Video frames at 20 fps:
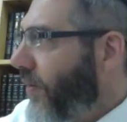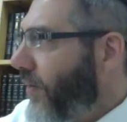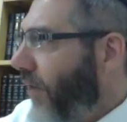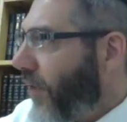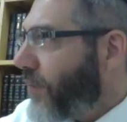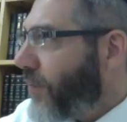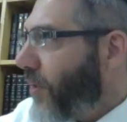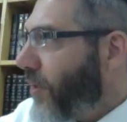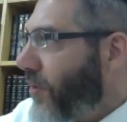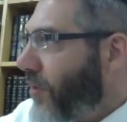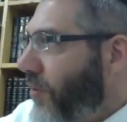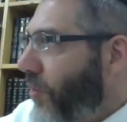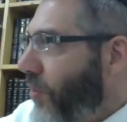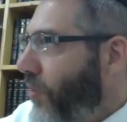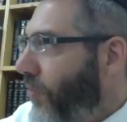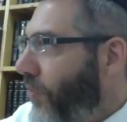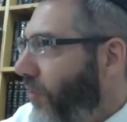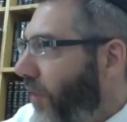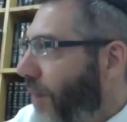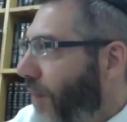That's basically what
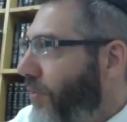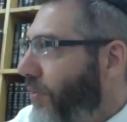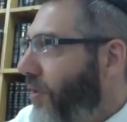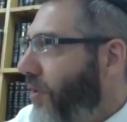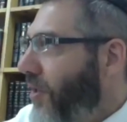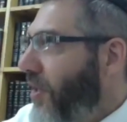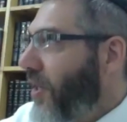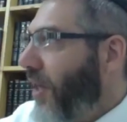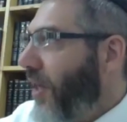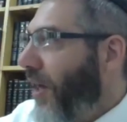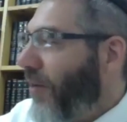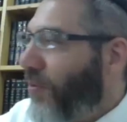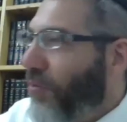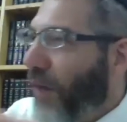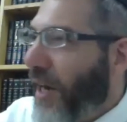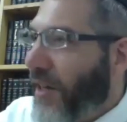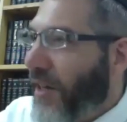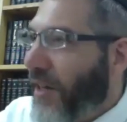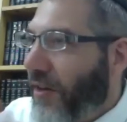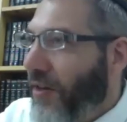overlaps. And
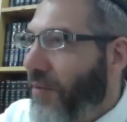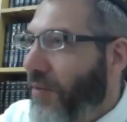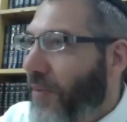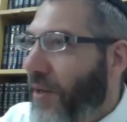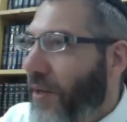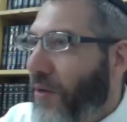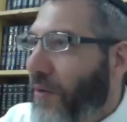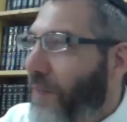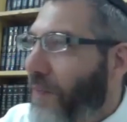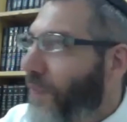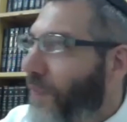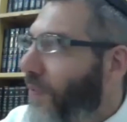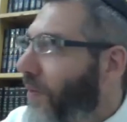right there in the middle